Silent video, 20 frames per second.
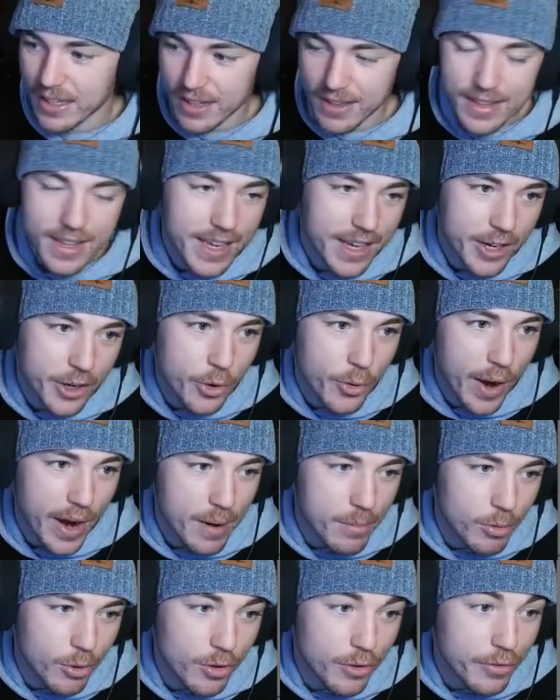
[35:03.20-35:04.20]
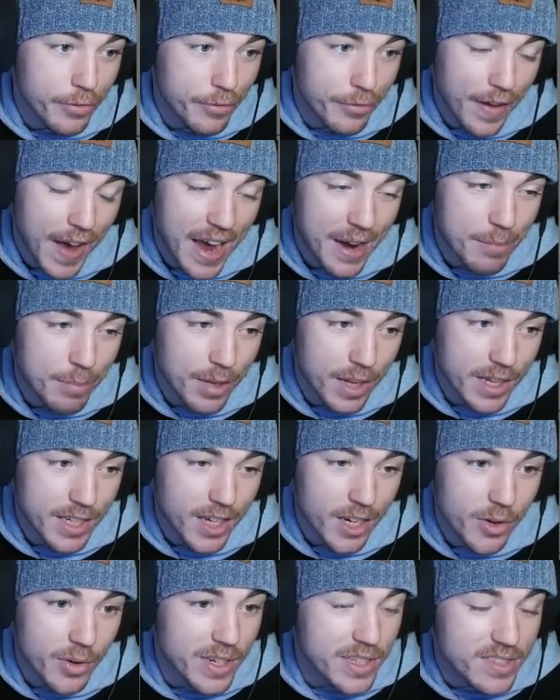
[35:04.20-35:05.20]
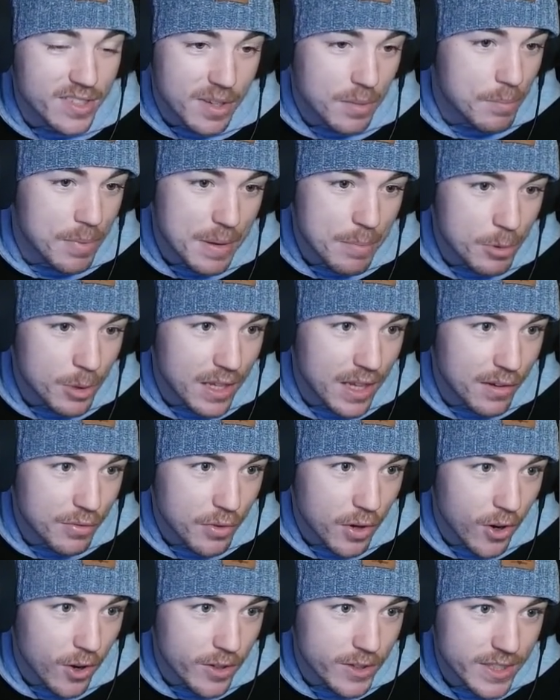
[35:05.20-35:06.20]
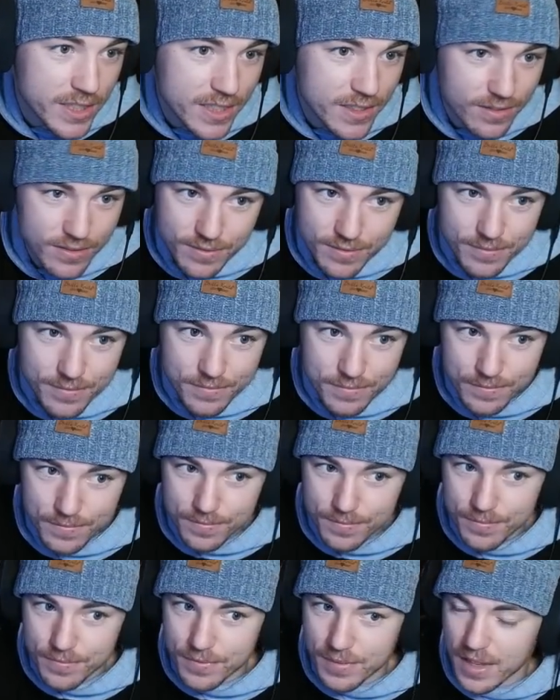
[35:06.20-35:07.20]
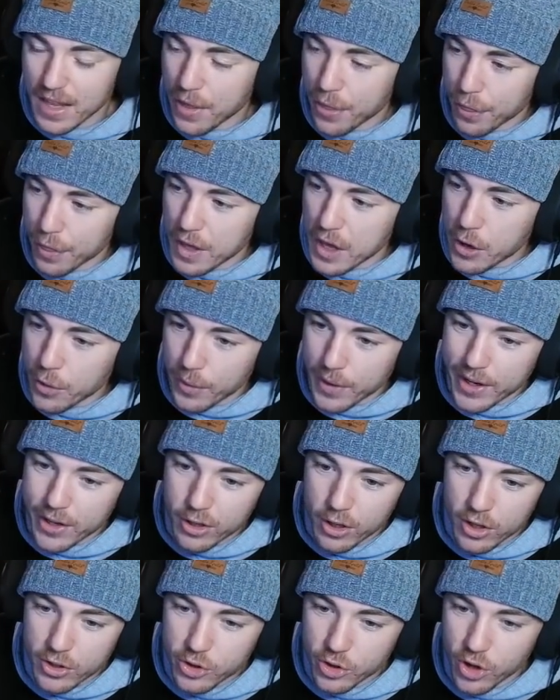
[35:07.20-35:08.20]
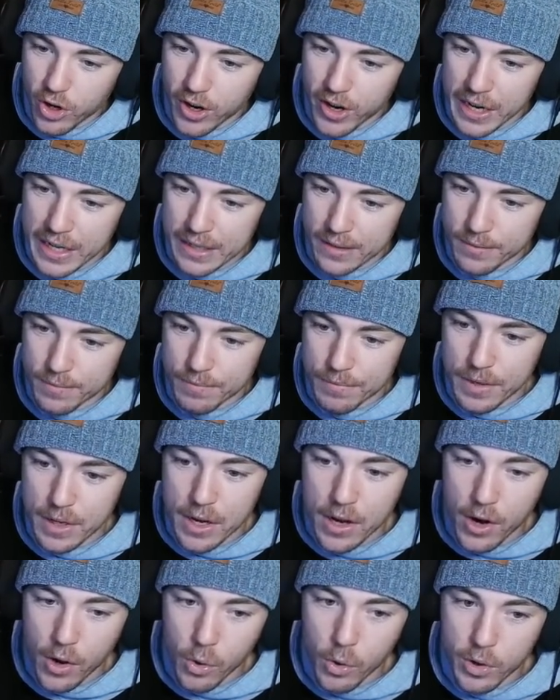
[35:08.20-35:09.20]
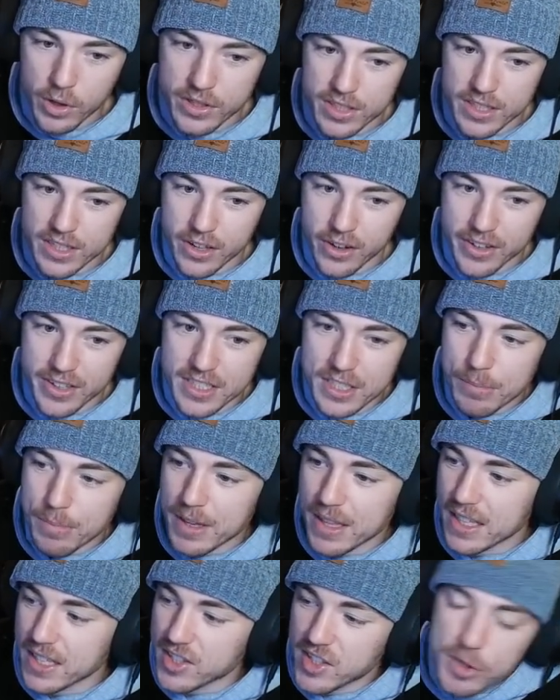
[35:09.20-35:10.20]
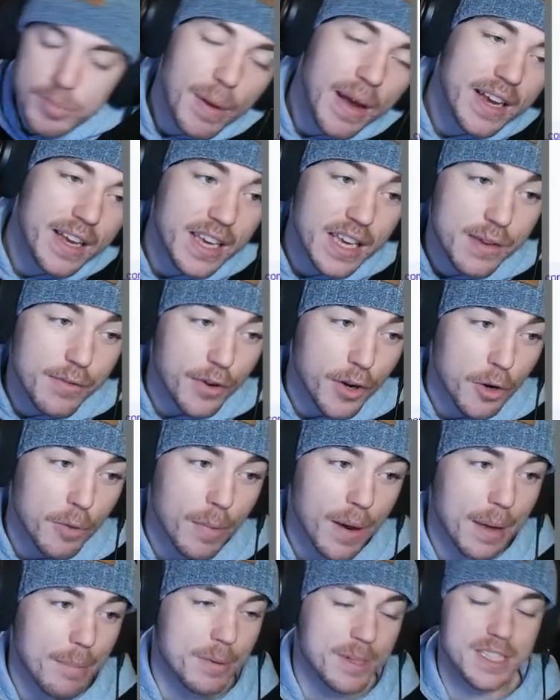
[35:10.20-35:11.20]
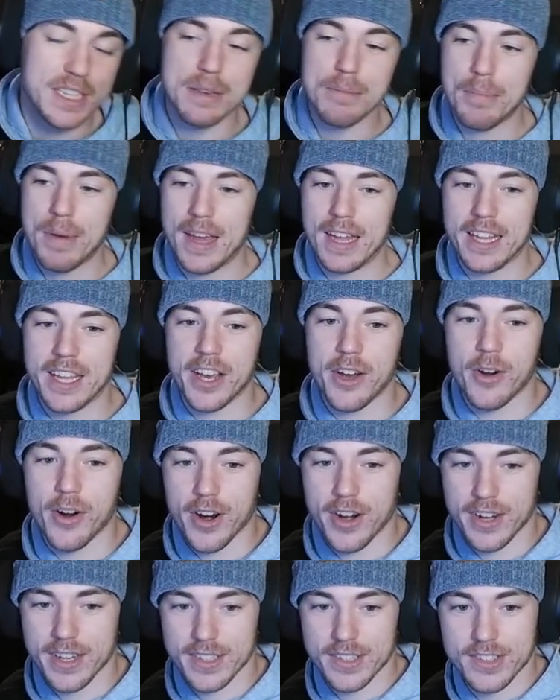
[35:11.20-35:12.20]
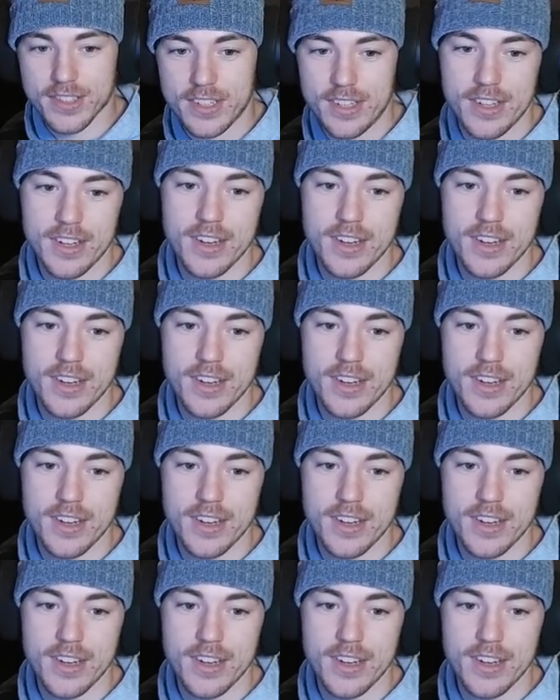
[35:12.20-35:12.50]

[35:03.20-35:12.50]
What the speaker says: The incredible Fat Pleco, as some people have called it? Ethereal drawing? Or going to be the Spec Evo by Petite Paleo Artist?